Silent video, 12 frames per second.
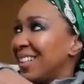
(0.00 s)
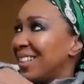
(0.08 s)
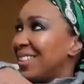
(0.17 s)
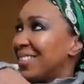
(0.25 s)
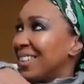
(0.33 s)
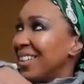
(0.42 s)
They
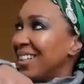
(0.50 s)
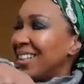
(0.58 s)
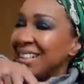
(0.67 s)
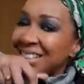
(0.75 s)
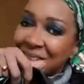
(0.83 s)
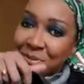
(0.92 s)
are, right?
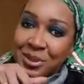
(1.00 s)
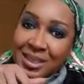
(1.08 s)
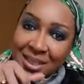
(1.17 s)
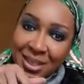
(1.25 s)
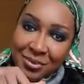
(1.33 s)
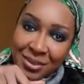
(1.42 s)
I just
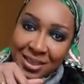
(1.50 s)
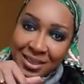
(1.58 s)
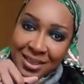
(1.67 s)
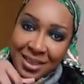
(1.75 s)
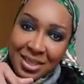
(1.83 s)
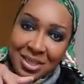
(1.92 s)
really love these. I
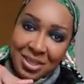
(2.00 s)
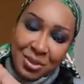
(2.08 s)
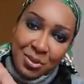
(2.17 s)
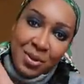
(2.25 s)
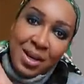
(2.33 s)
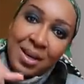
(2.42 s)
think they're so
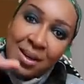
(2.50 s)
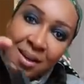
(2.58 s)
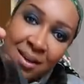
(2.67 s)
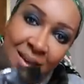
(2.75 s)
great.